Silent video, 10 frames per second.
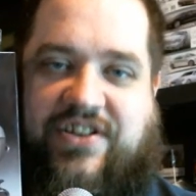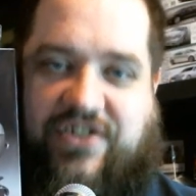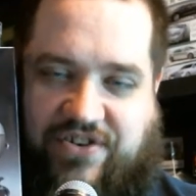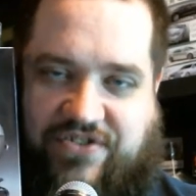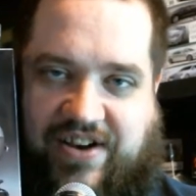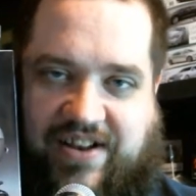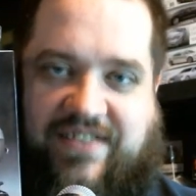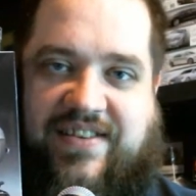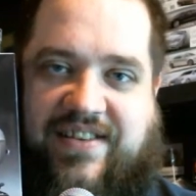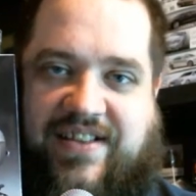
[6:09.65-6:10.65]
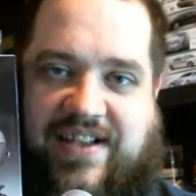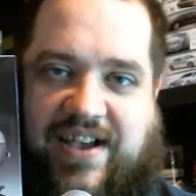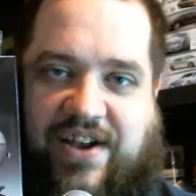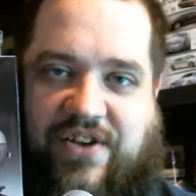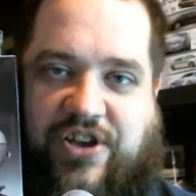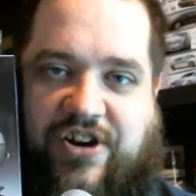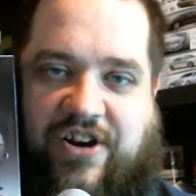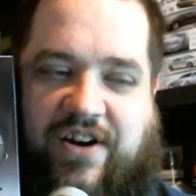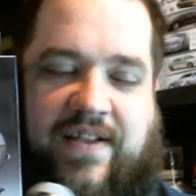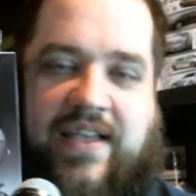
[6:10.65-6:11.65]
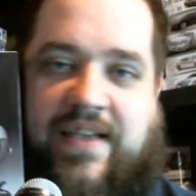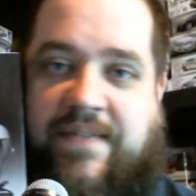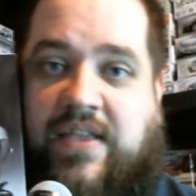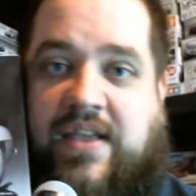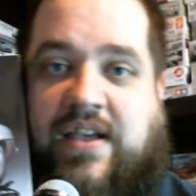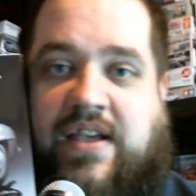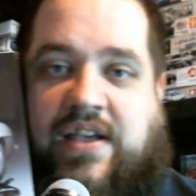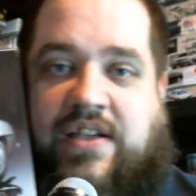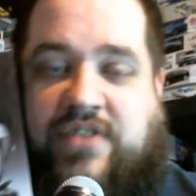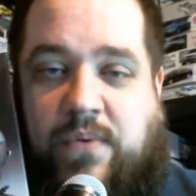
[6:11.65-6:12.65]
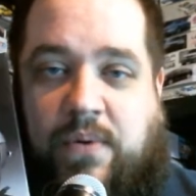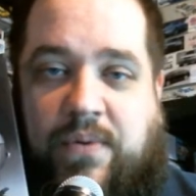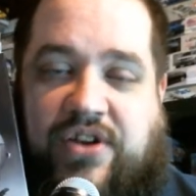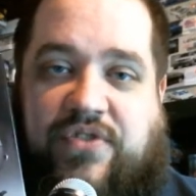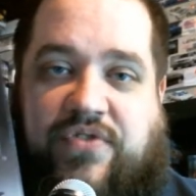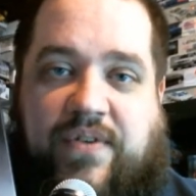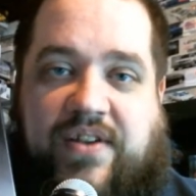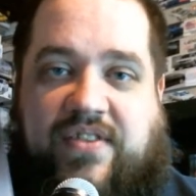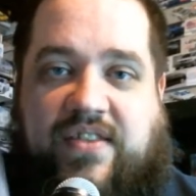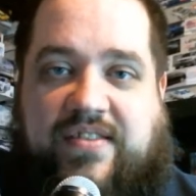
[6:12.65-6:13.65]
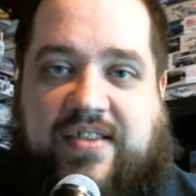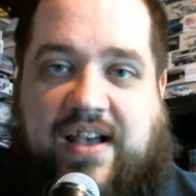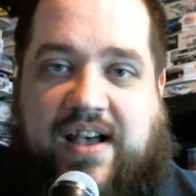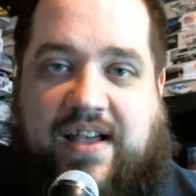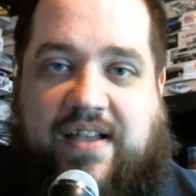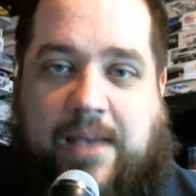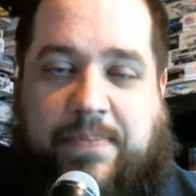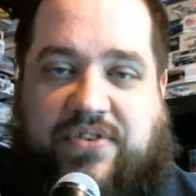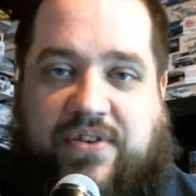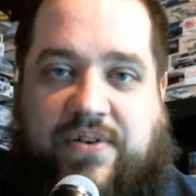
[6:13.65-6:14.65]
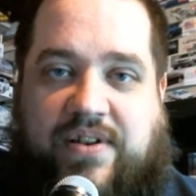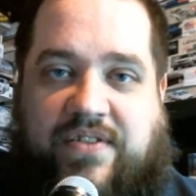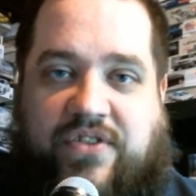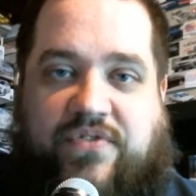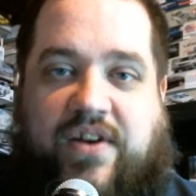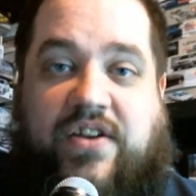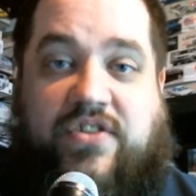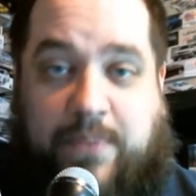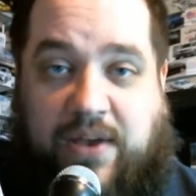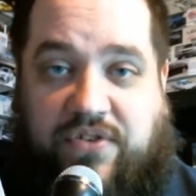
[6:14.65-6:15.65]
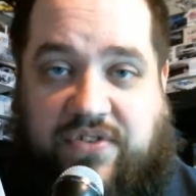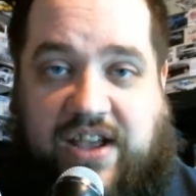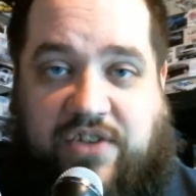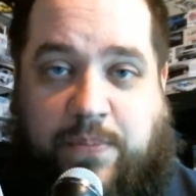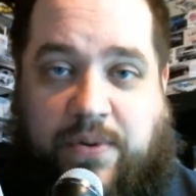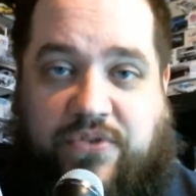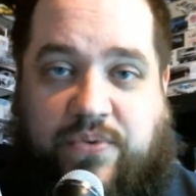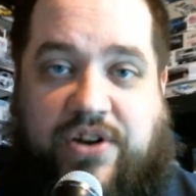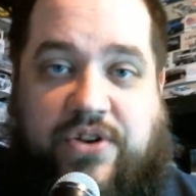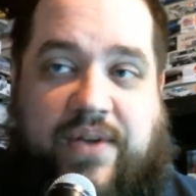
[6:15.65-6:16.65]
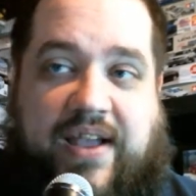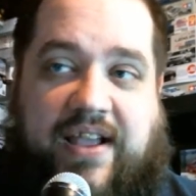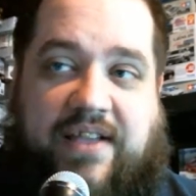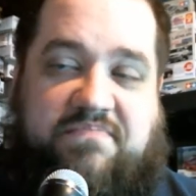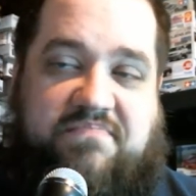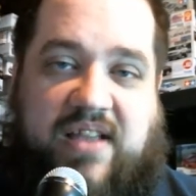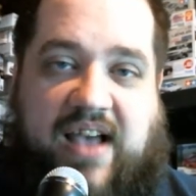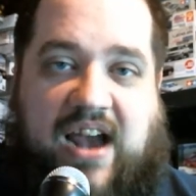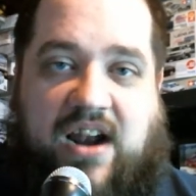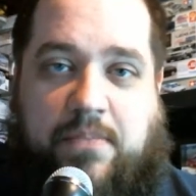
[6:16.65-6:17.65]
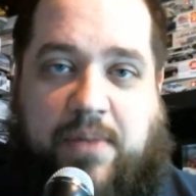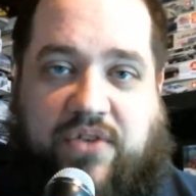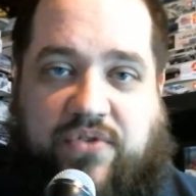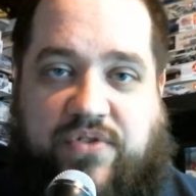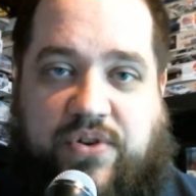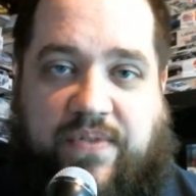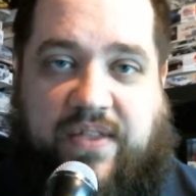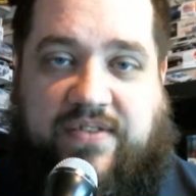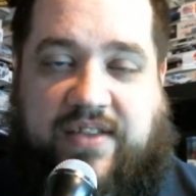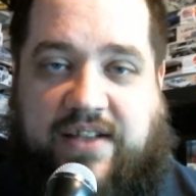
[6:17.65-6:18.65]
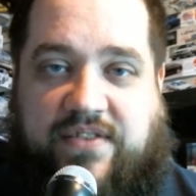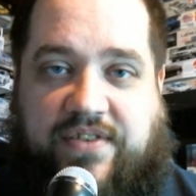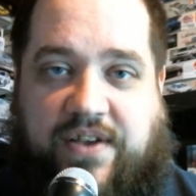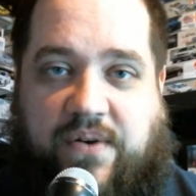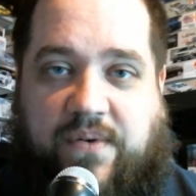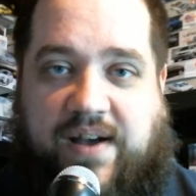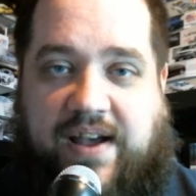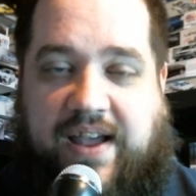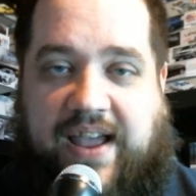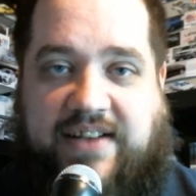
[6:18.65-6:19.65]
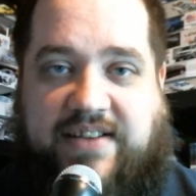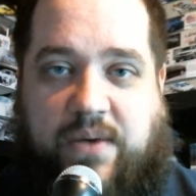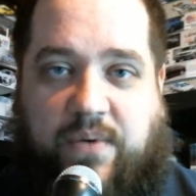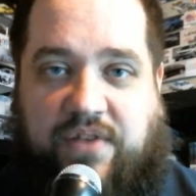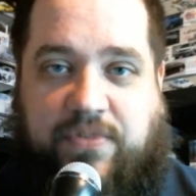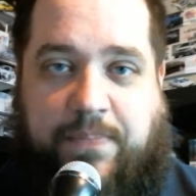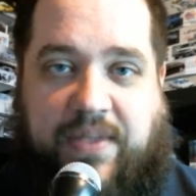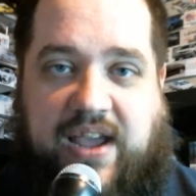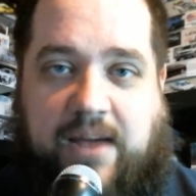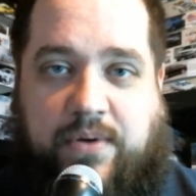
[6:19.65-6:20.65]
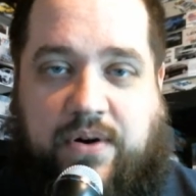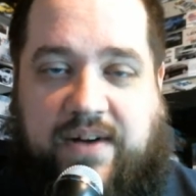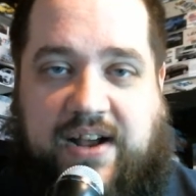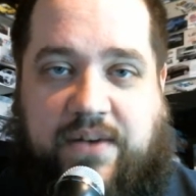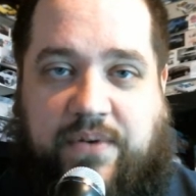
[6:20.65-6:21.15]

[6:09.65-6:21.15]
You're jealous. I know you are. So what we're going to do for the rest of this episode, this very special Stash Report, is we're going to do a out-of-the-box review of this kit. So hang tight. We're going to flip the camera around.